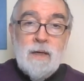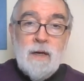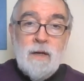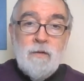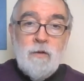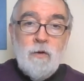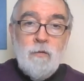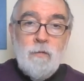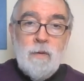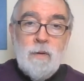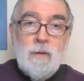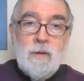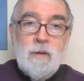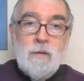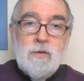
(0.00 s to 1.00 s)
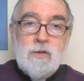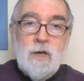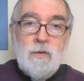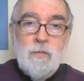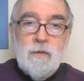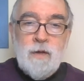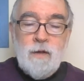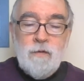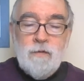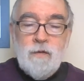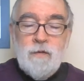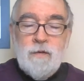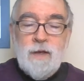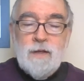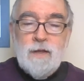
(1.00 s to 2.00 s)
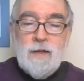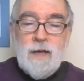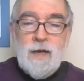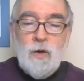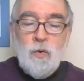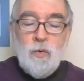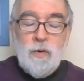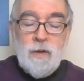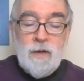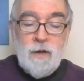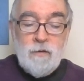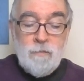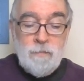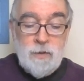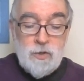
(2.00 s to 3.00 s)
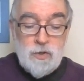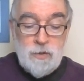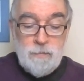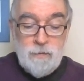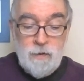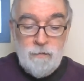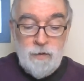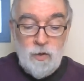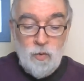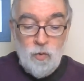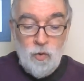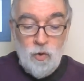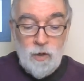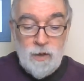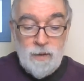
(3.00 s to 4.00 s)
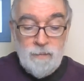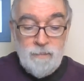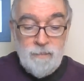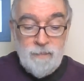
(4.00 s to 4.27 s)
And so Chad was asked to stand down as Bishop of York.